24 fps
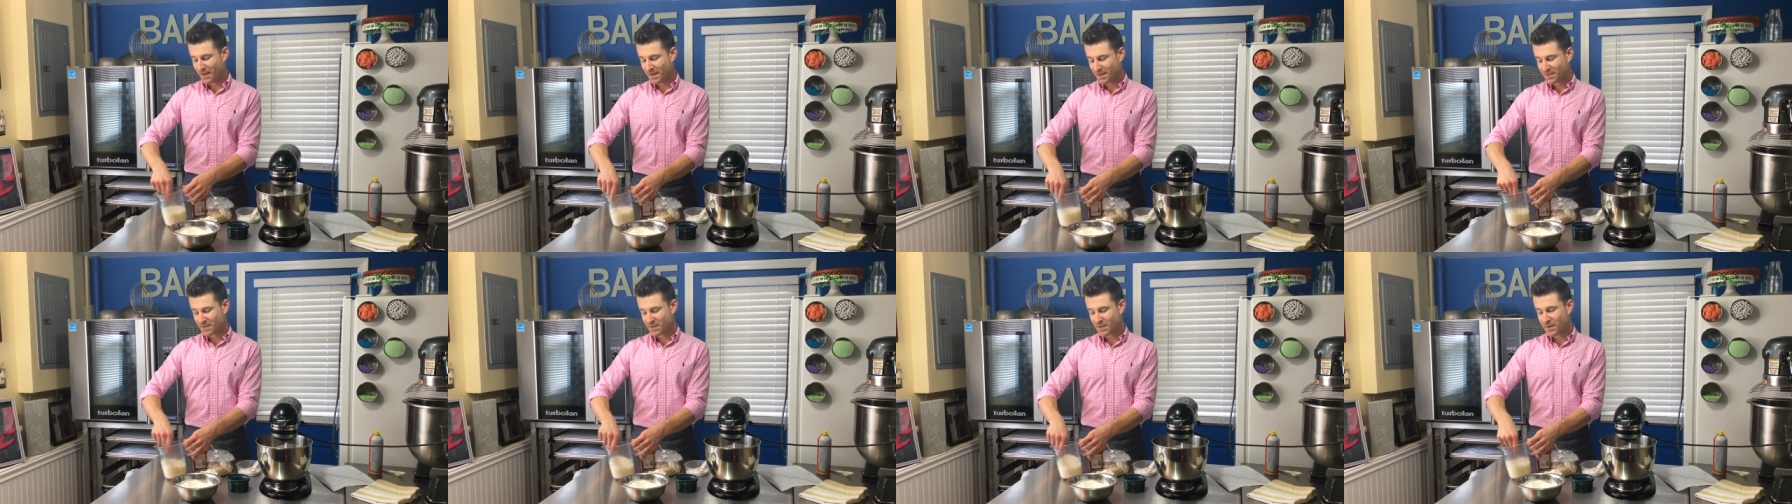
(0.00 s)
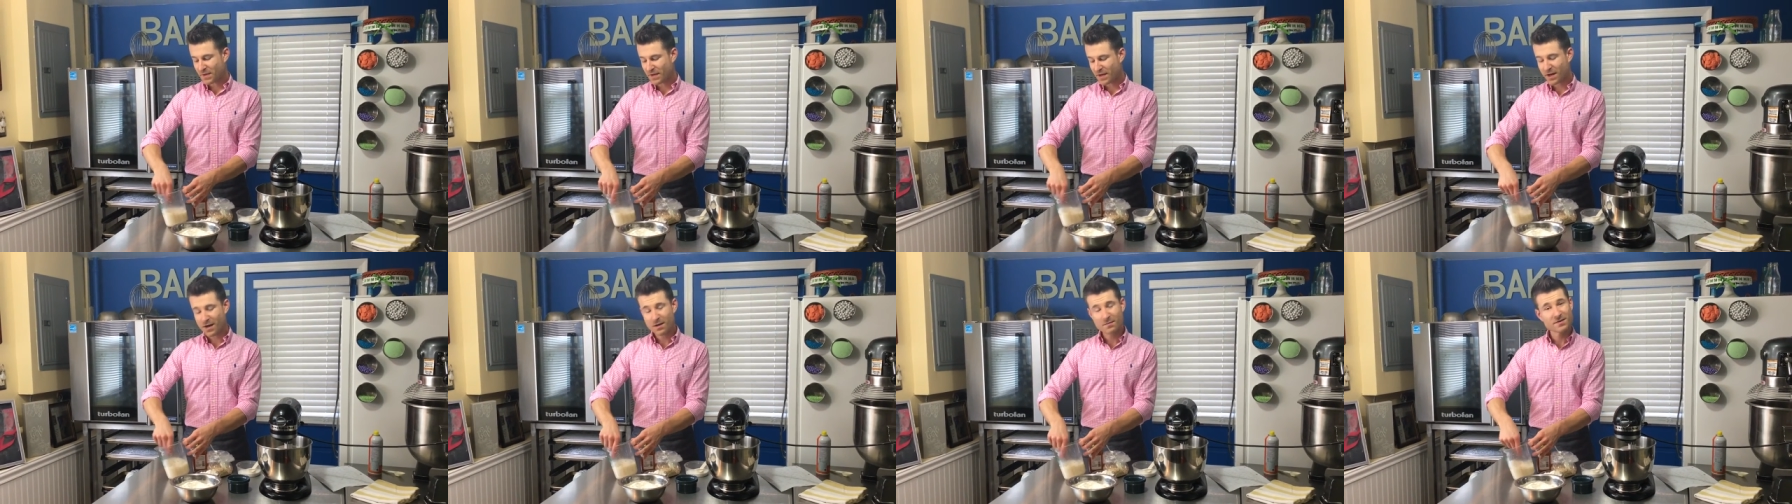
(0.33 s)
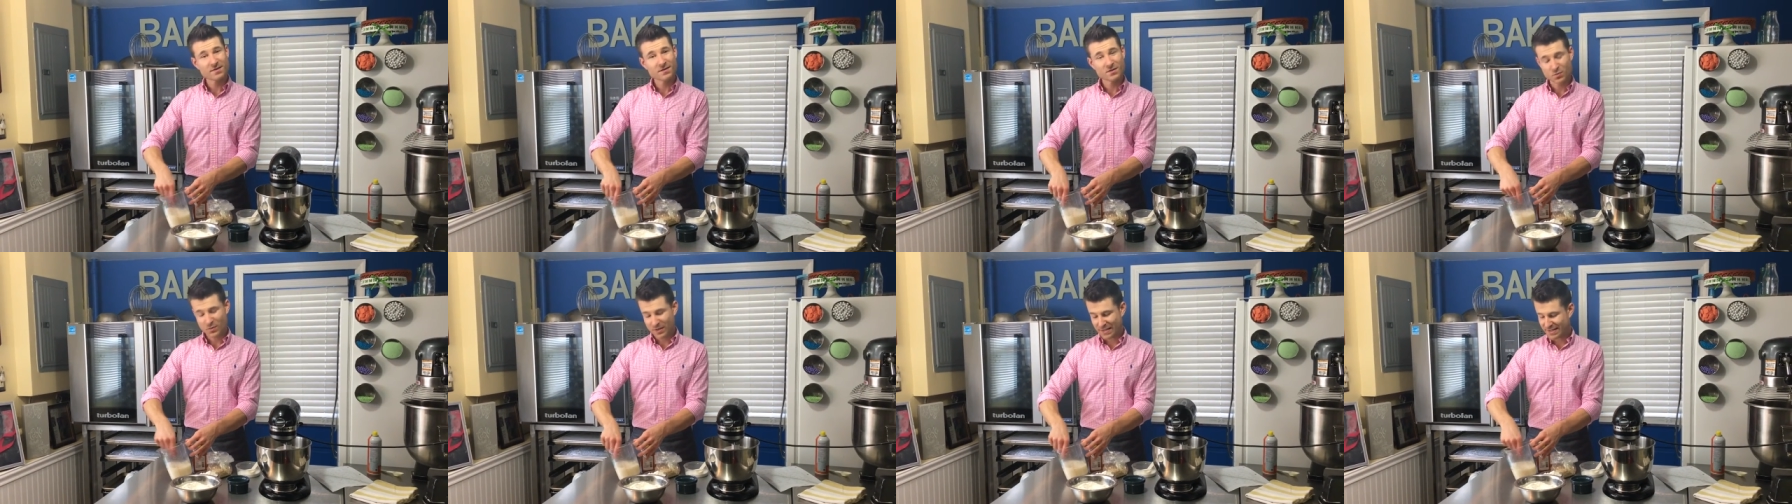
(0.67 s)
So here I'm
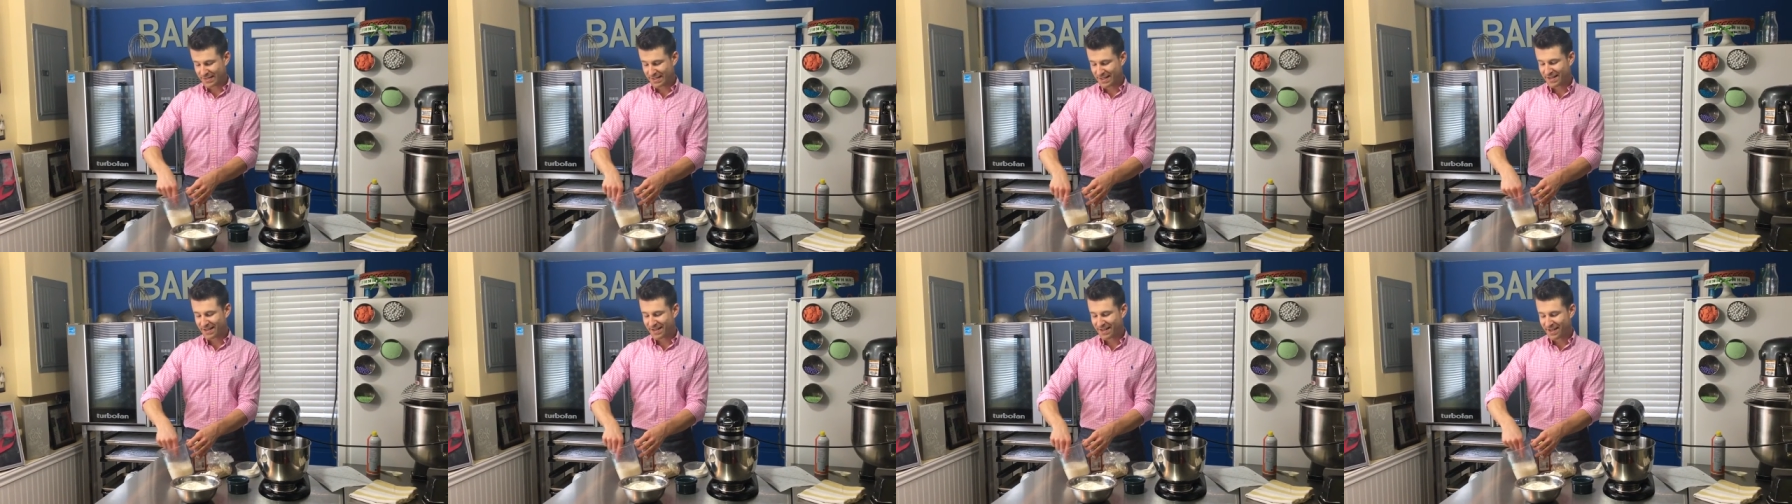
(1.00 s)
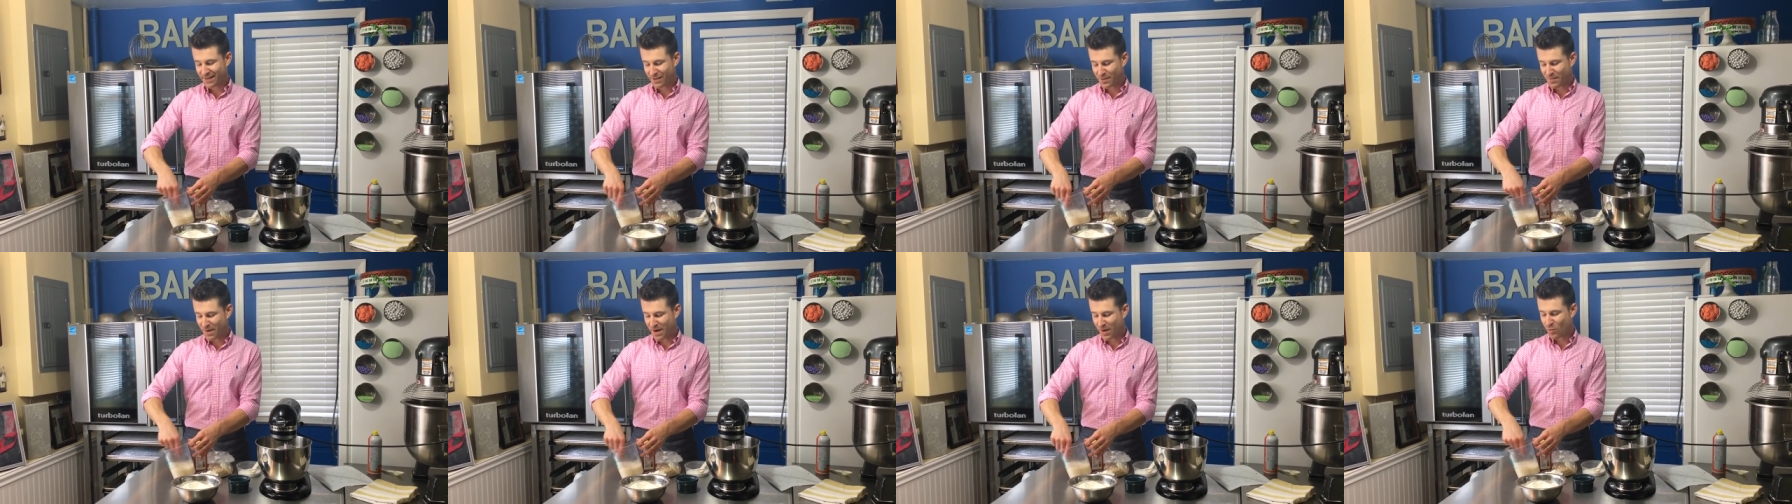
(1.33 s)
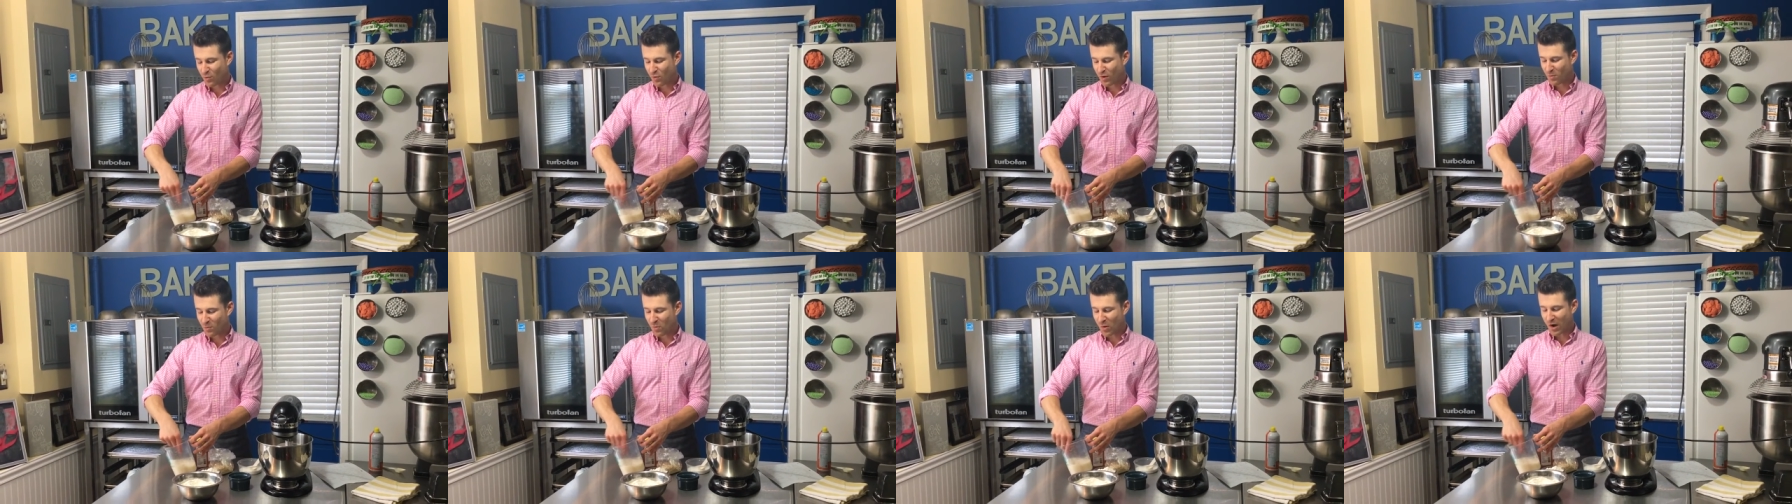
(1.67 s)
just whisking together
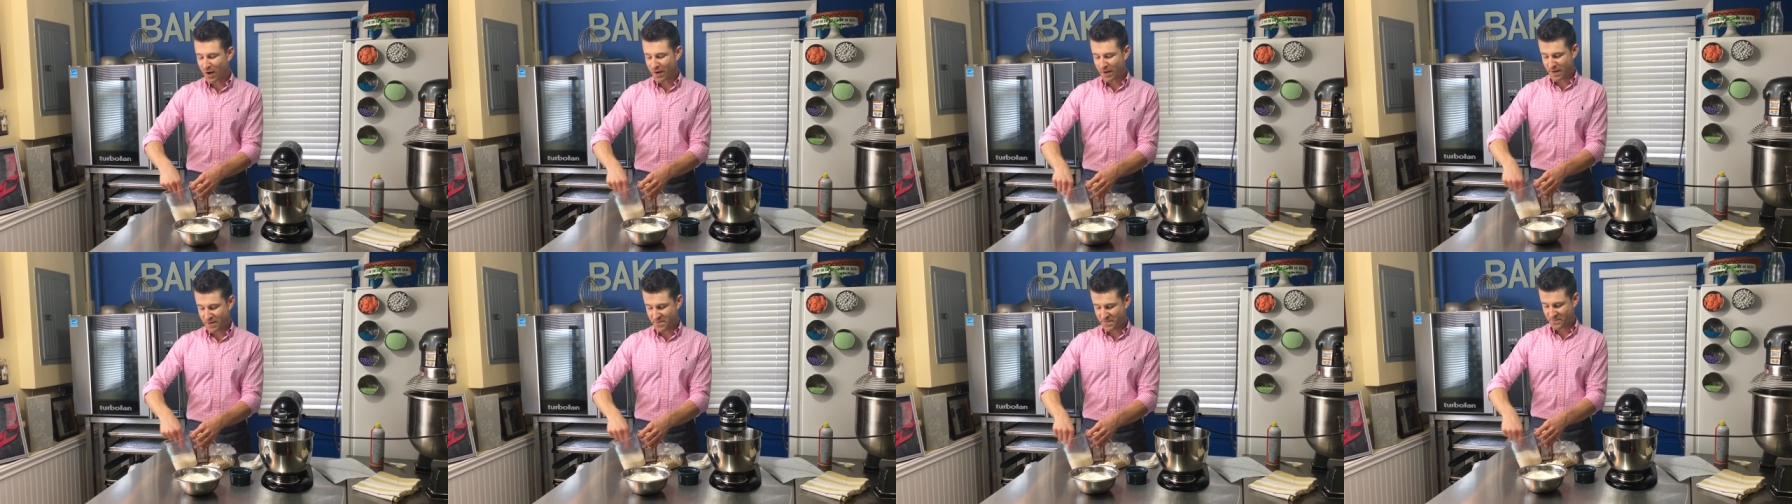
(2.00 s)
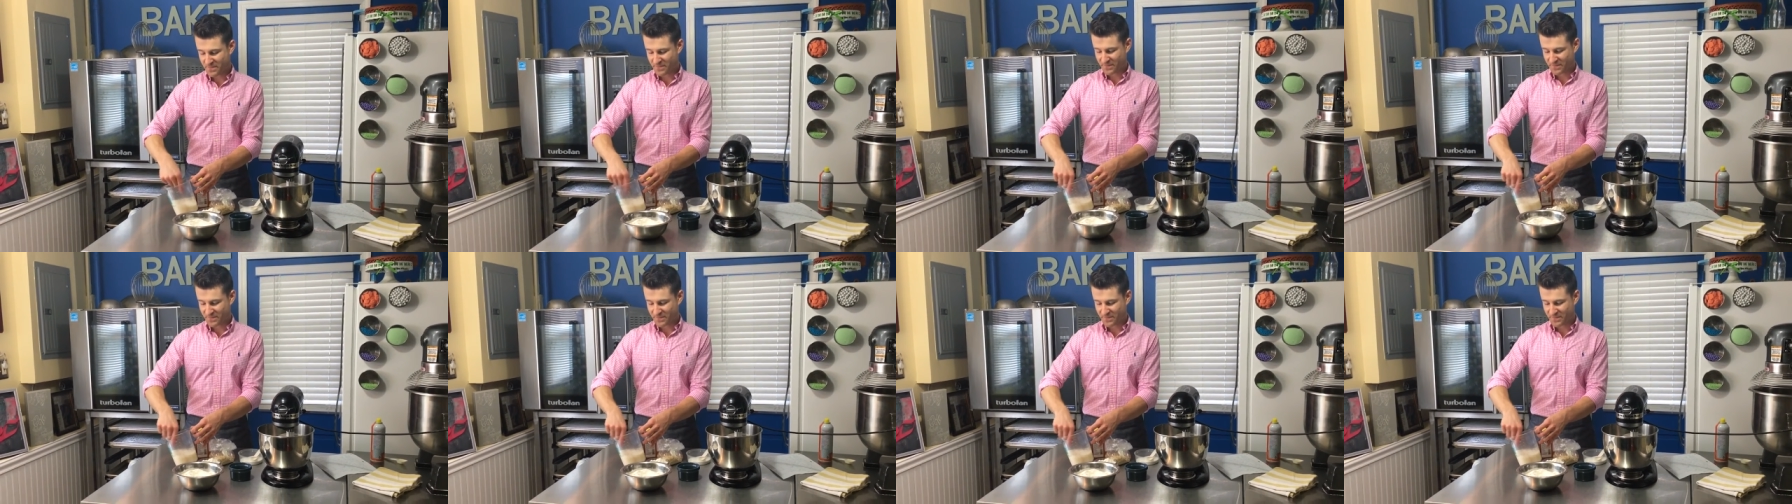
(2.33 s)
my warm water